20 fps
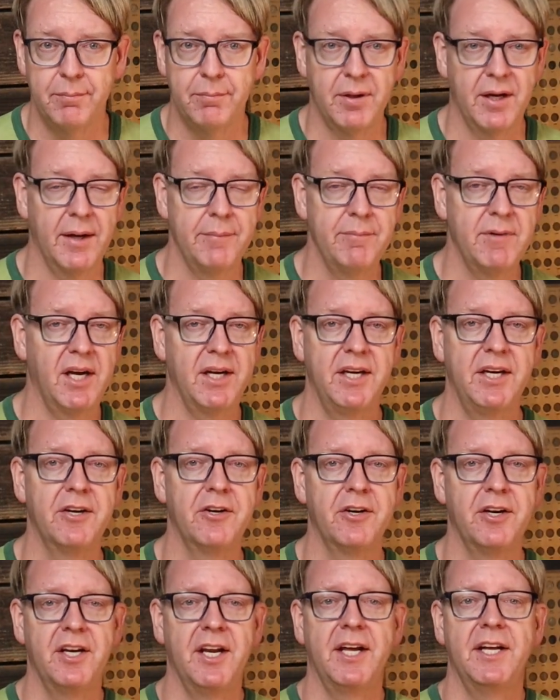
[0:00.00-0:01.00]
but I'm not
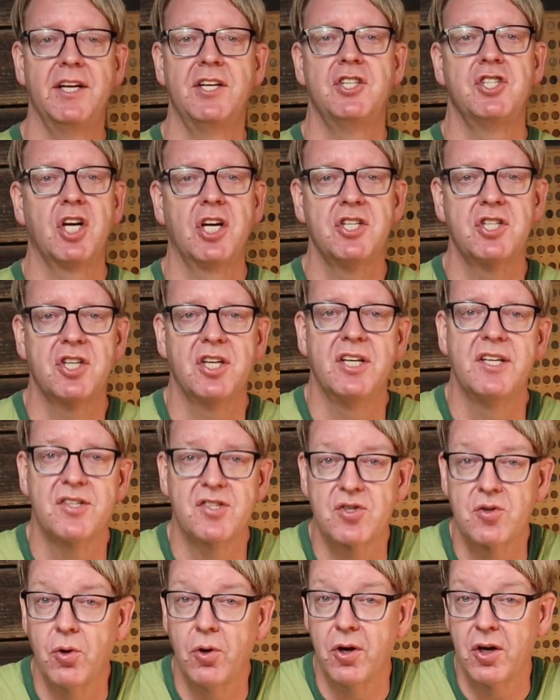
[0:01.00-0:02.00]
here today to judge the
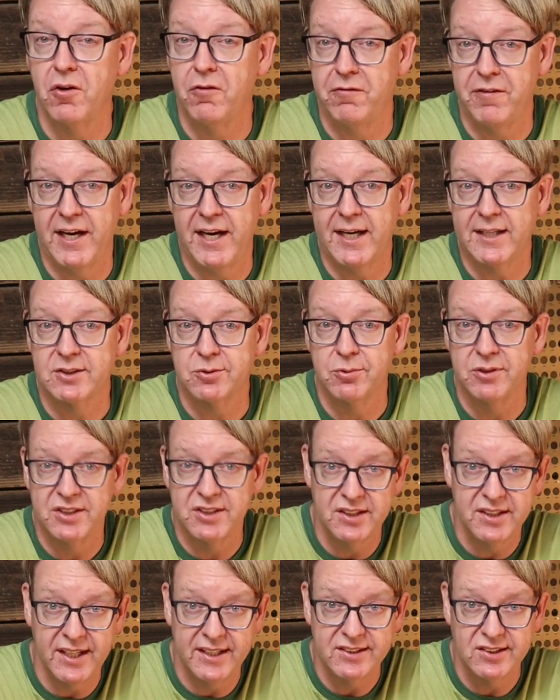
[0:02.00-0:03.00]
historical facts with
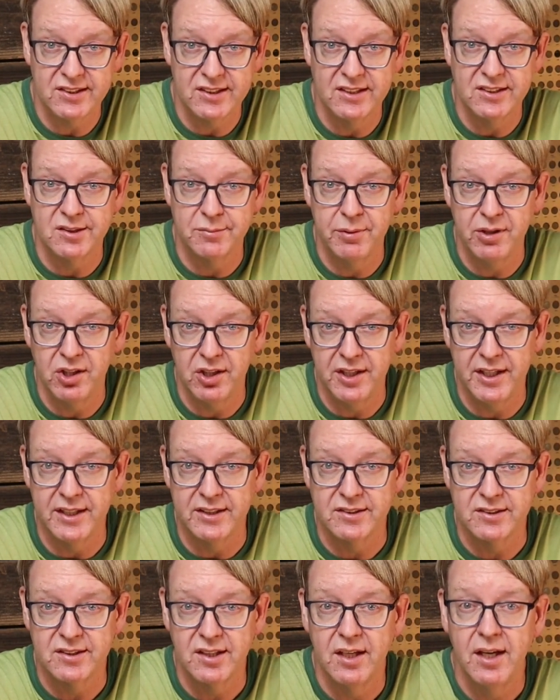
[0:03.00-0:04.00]
today's
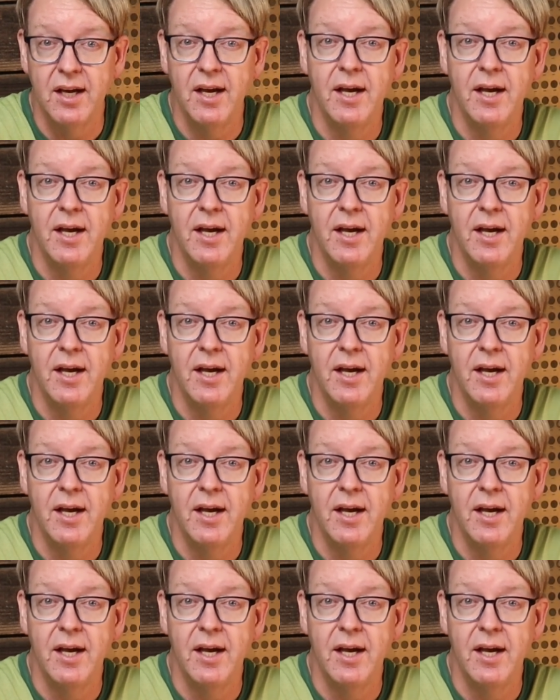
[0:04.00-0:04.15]
sensibilities,